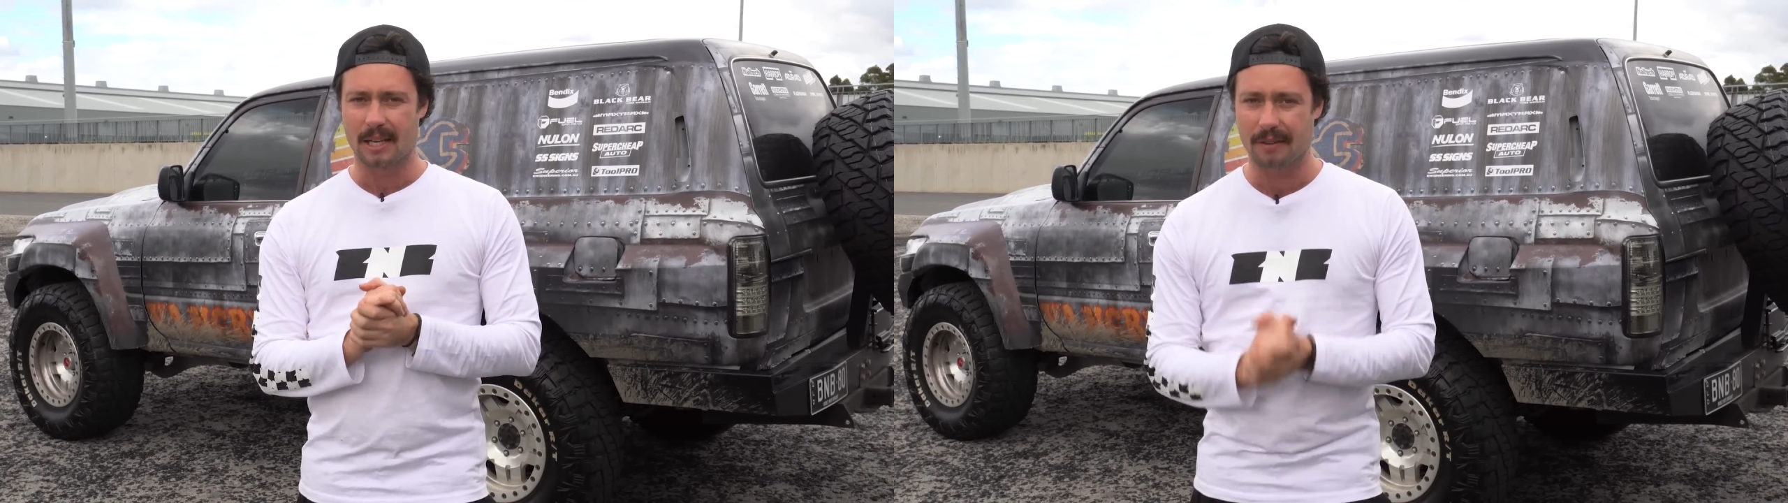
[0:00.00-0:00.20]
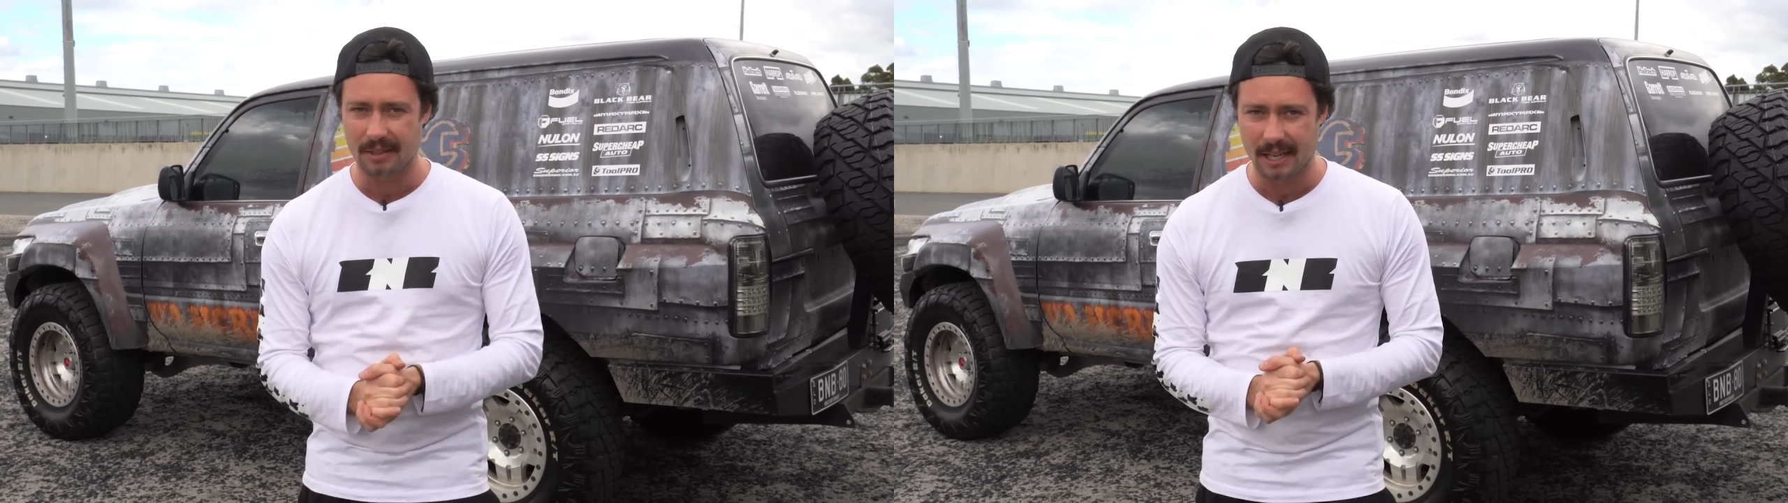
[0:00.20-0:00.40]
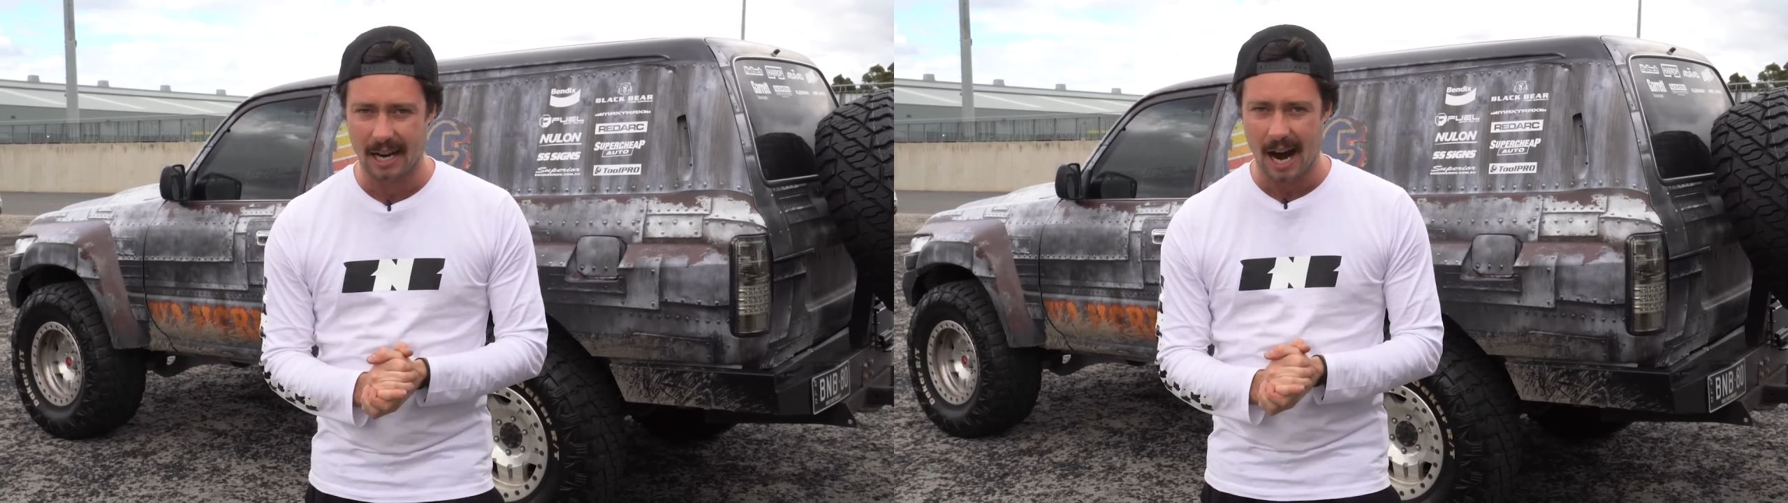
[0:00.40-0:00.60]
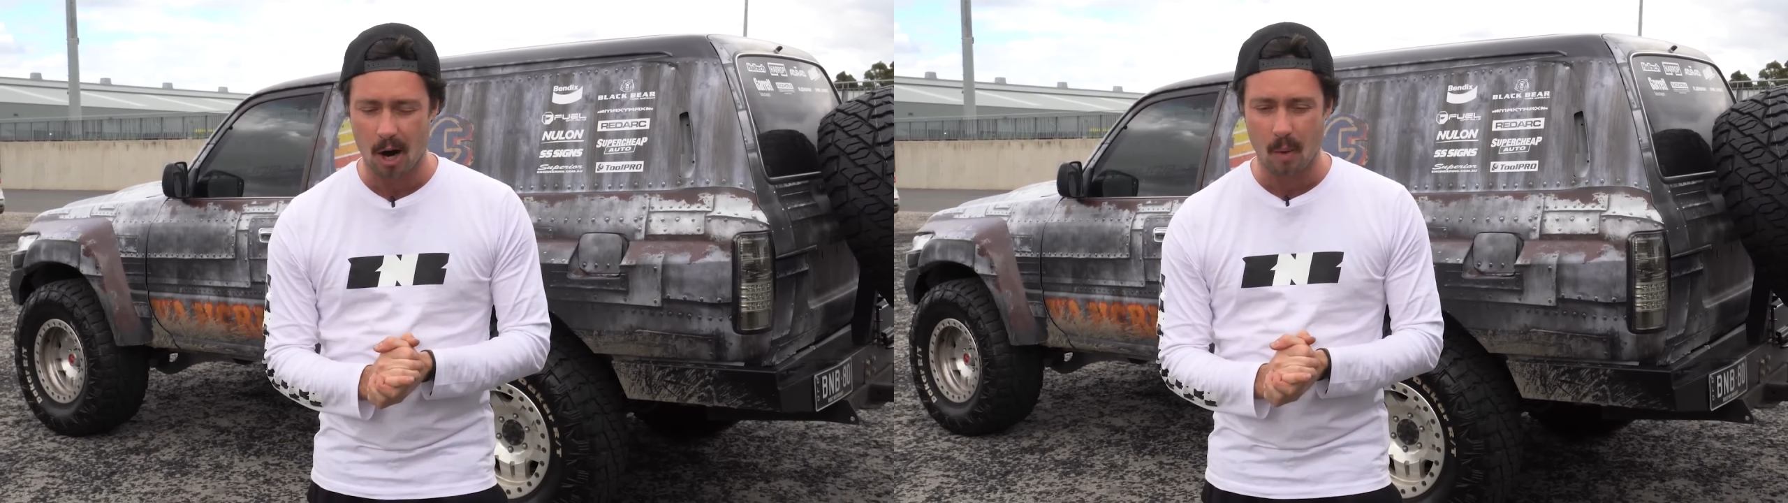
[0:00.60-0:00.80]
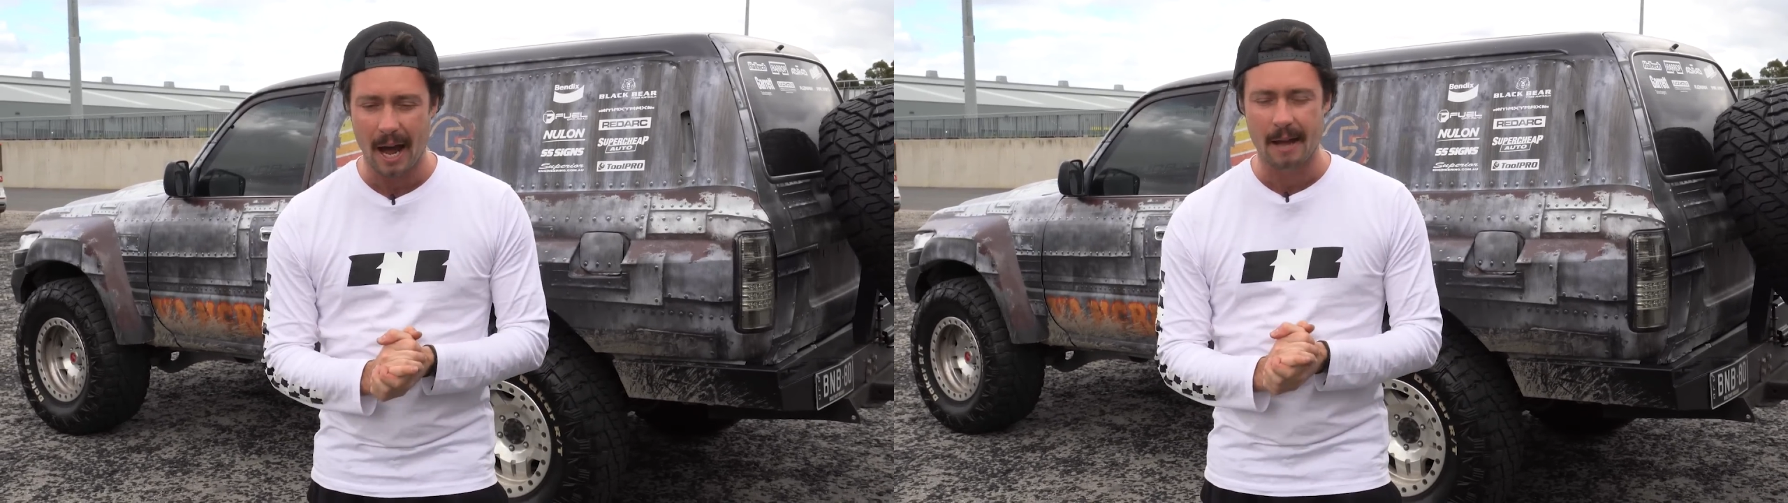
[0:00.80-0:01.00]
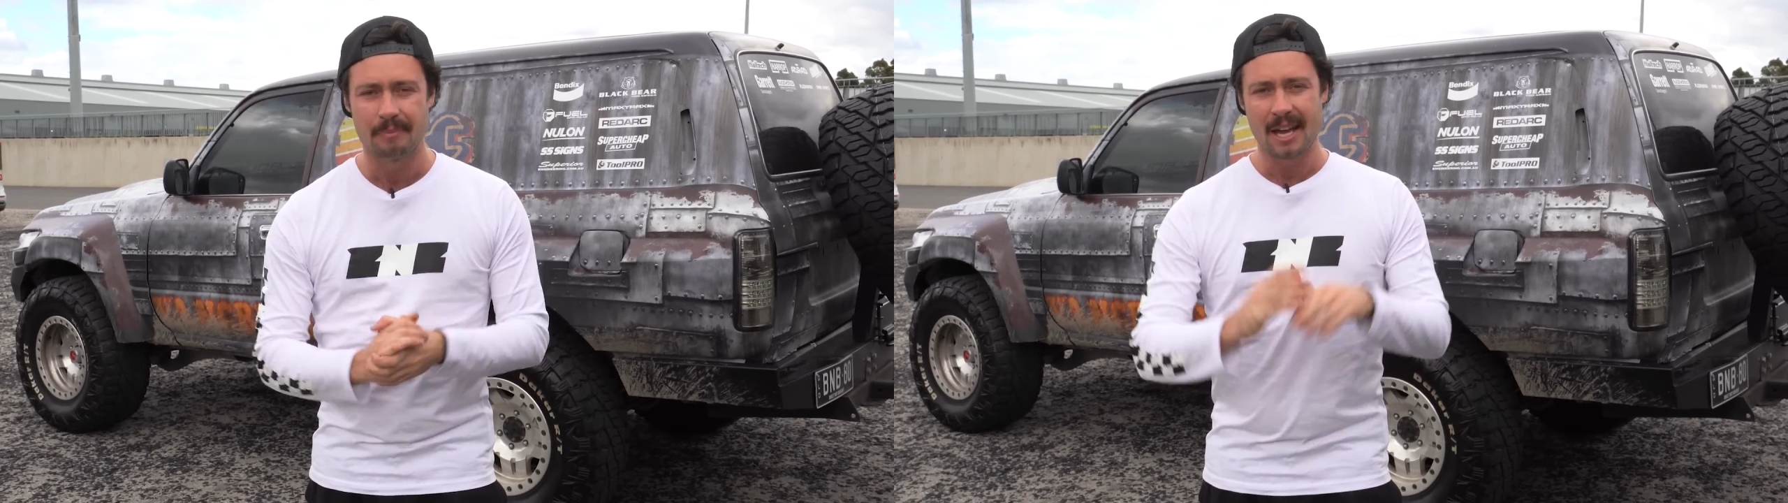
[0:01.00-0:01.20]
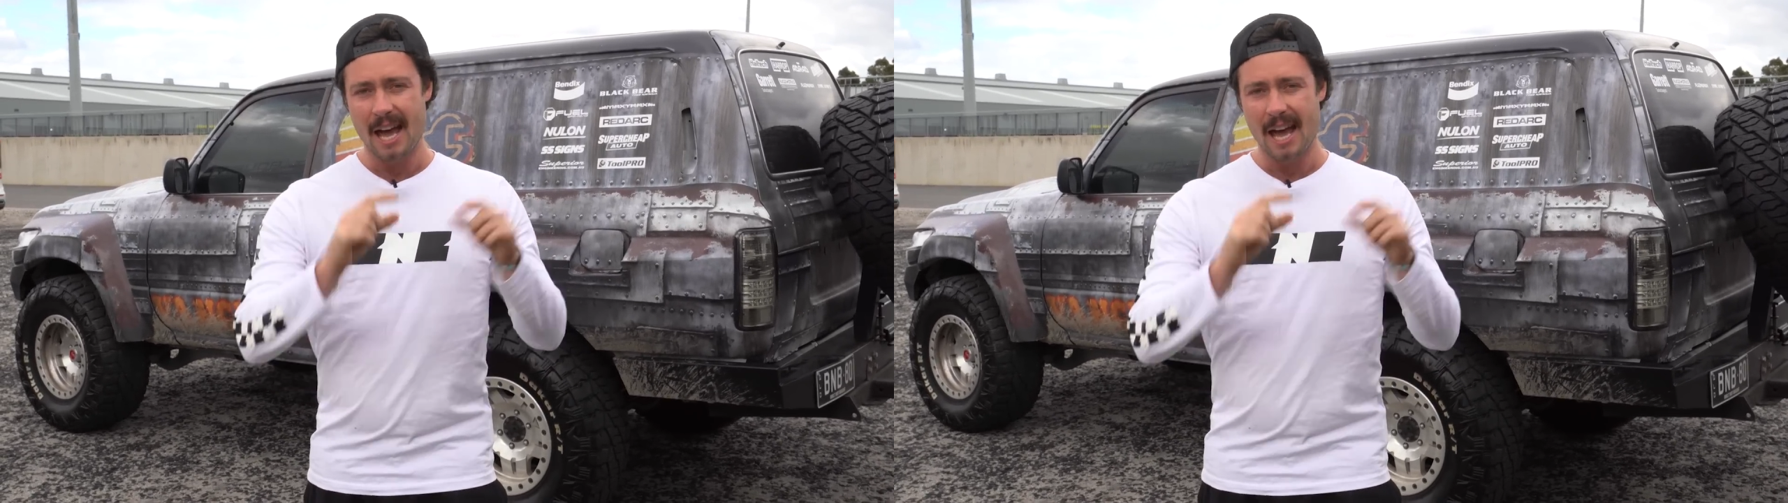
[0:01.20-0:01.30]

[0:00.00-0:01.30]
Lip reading: we're giving the car away.